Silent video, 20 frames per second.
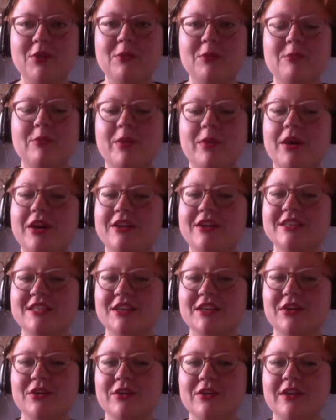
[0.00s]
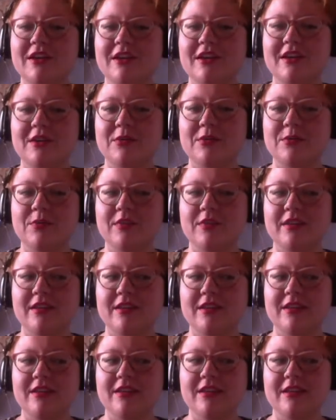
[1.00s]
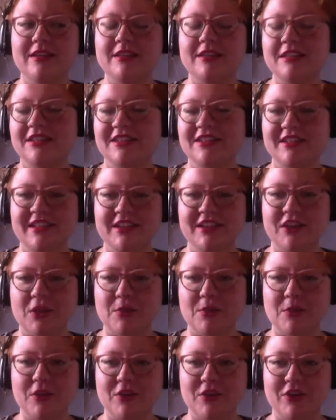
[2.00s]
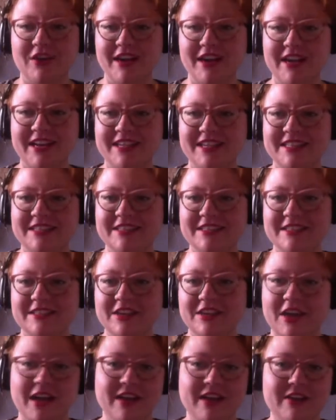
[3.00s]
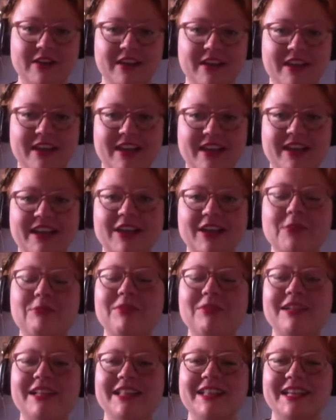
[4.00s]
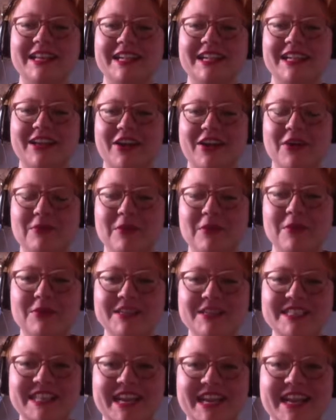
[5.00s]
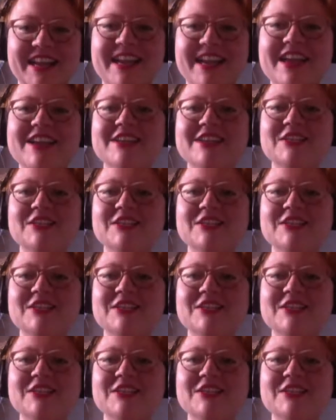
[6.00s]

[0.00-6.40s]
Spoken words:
But also, it's clearly a computer and it's not completely clear on what we're saying.